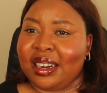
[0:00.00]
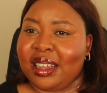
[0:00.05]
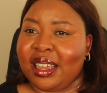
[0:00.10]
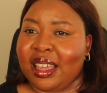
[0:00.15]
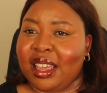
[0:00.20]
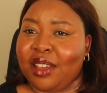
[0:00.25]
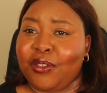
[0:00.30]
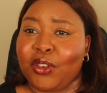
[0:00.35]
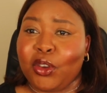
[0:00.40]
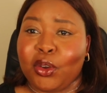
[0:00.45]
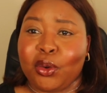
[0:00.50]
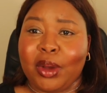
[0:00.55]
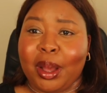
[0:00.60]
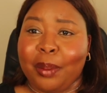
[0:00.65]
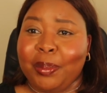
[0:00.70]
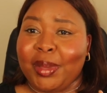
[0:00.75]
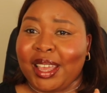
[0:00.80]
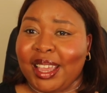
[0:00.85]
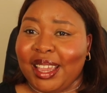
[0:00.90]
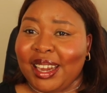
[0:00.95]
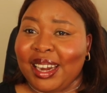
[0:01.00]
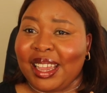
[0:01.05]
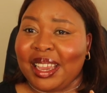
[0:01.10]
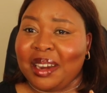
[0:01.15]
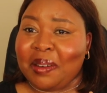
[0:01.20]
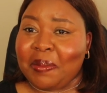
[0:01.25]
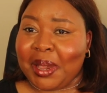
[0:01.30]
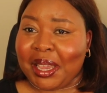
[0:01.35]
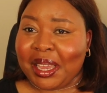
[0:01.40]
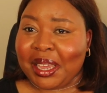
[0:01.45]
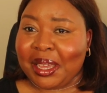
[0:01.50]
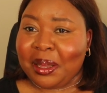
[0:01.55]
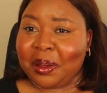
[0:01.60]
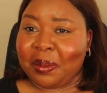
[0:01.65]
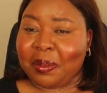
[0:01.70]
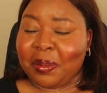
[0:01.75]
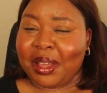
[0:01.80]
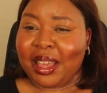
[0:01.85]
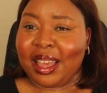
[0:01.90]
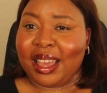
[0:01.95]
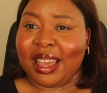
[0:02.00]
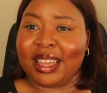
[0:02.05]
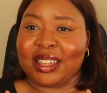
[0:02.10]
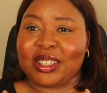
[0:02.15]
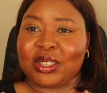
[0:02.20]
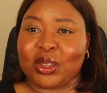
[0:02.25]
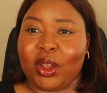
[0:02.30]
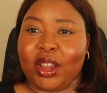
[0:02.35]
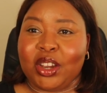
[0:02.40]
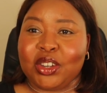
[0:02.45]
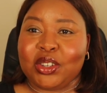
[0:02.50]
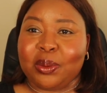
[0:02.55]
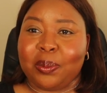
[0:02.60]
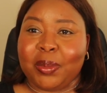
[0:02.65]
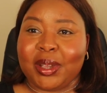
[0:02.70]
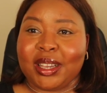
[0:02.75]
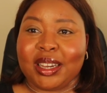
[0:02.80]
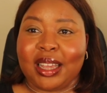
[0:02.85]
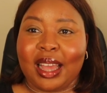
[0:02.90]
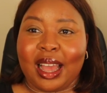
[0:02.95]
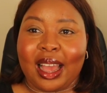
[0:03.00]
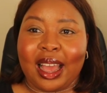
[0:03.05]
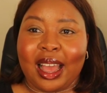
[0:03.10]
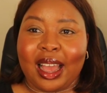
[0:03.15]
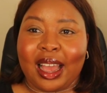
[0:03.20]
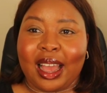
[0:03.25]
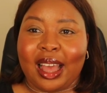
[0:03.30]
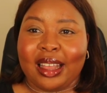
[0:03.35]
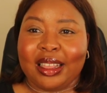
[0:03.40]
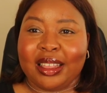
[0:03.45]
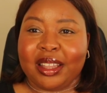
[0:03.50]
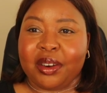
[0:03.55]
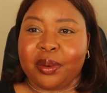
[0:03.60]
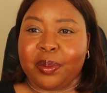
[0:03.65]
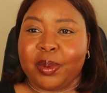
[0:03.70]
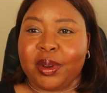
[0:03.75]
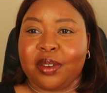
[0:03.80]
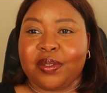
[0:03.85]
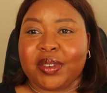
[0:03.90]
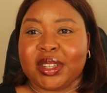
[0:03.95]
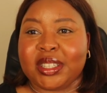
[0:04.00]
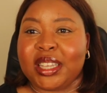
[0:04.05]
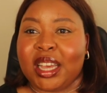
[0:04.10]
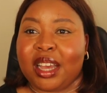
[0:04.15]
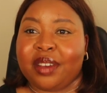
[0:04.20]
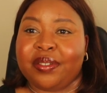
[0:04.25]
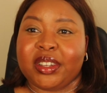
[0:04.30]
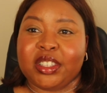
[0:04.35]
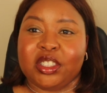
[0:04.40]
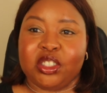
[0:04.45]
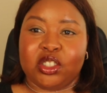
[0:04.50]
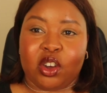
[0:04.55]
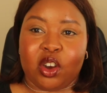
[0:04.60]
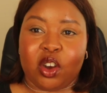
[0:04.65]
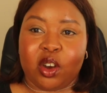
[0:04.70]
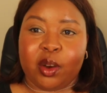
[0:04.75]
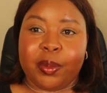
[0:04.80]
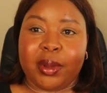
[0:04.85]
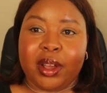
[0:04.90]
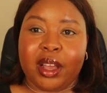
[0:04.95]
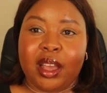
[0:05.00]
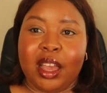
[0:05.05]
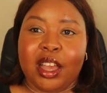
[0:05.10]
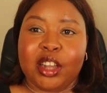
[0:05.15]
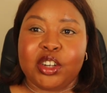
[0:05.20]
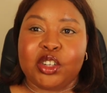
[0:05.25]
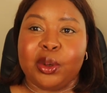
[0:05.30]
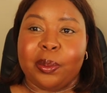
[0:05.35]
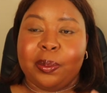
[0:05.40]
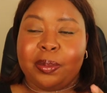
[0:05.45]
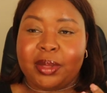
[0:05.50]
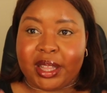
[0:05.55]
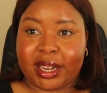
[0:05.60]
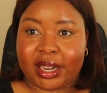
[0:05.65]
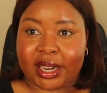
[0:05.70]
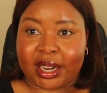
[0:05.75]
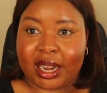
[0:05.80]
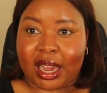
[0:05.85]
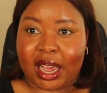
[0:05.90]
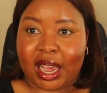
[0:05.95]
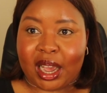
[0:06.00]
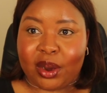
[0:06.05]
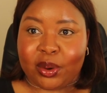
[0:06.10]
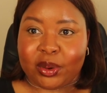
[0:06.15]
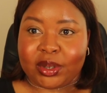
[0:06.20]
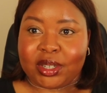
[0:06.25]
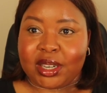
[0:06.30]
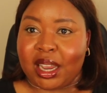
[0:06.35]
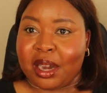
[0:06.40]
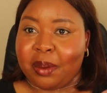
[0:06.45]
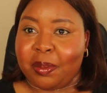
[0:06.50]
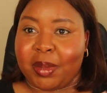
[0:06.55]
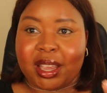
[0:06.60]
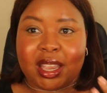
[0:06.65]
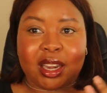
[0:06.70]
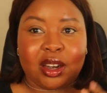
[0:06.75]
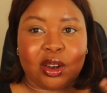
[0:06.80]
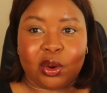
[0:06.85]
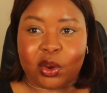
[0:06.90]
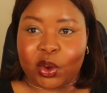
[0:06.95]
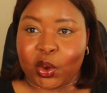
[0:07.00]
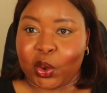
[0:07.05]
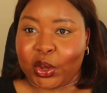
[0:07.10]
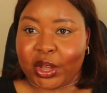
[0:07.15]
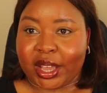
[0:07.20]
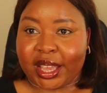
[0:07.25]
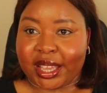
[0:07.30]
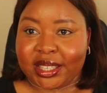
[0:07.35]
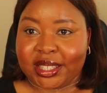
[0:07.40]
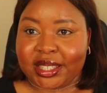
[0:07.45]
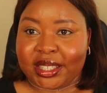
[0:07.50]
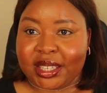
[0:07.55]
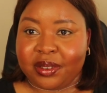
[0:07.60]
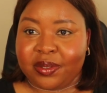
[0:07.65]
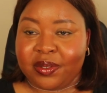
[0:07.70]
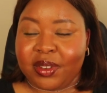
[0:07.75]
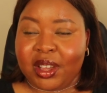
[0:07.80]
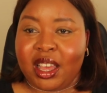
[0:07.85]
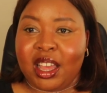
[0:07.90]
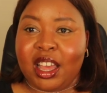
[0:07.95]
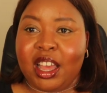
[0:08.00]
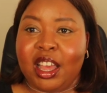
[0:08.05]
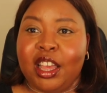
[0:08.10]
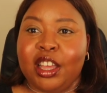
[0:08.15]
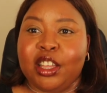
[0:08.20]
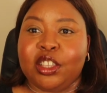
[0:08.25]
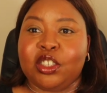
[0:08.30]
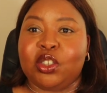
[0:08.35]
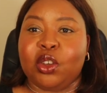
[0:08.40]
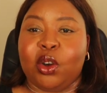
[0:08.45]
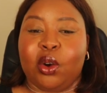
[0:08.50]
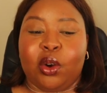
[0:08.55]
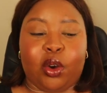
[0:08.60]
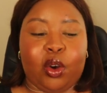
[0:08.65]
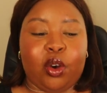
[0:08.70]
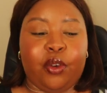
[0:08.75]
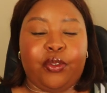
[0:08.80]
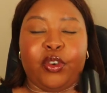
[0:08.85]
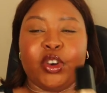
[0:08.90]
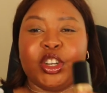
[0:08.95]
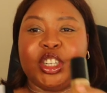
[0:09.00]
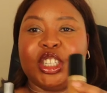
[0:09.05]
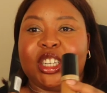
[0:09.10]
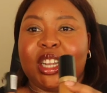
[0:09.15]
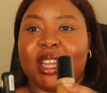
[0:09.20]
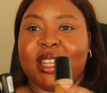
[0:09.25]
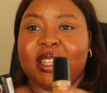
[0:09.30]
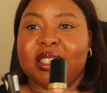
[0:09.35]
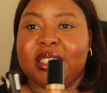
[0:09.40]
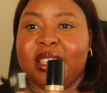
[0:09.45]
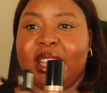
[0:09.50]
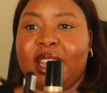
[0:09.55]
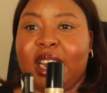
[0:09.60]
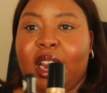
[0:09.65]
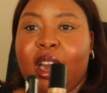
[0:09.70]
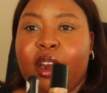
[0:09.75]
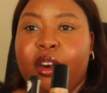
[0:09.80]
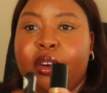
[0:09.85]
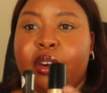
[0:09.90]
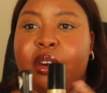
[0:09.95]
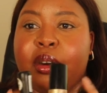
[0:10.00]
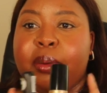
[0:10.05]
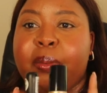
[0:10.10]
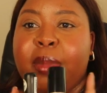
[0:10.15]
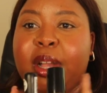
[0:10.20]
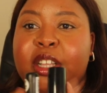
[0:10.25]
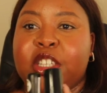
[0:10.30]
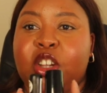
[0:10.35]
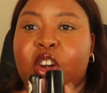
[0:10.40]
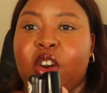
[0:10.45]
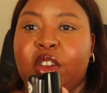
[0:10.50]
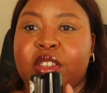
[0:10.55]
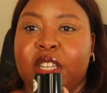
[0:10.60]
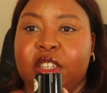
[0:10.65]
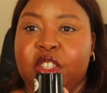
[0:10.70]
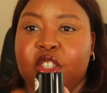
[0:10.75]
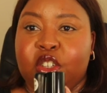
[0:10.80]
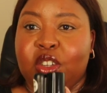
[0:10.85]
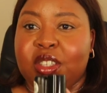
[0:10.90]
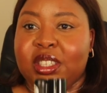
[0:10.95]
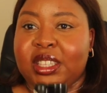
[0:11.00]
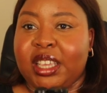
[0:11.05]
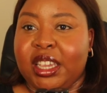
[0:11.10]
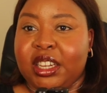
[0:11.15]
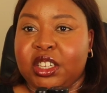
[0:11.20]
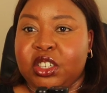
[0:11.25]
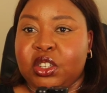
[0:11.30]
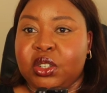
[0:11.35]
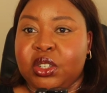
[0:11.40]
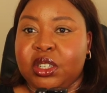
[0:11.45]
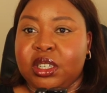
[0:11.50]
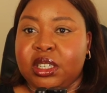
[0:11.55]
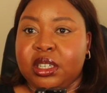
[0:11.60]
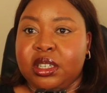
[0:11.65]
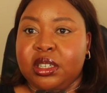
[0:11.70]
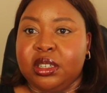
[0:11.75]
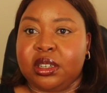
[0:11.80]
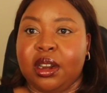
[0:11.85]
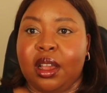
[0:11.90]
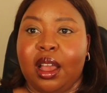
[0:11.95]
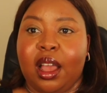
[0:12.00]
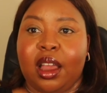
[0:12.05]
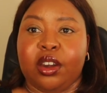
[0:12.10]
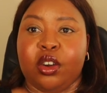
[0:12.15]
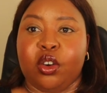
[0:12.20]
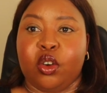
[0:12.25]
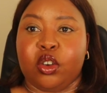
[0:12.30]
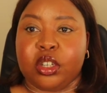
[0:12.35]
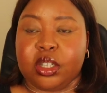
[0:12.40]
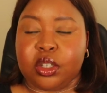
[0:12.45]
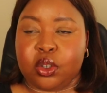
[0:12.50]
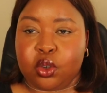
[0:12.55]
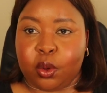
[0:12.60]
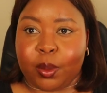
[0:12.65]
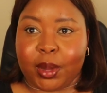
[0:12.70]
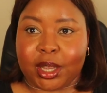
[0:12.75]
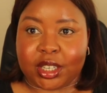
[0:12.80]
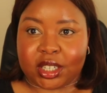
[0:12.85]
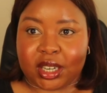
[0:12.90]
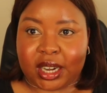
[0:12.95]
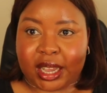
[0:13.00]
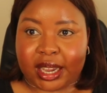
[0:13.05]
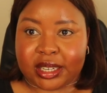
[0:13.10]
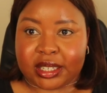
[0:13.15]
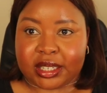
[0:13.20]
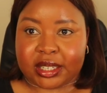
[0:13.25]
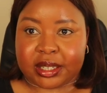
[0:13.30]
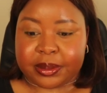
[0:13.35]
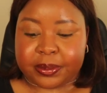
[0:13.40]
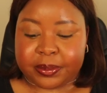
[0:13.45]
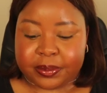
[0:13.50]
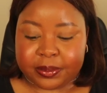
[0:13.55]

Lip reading: if you're a beginner in makeup, it's going to be a little bit of a tougher job to blend it out and make it look cohesive. So go for shades that are much closer to your skin tone and not too much lighter.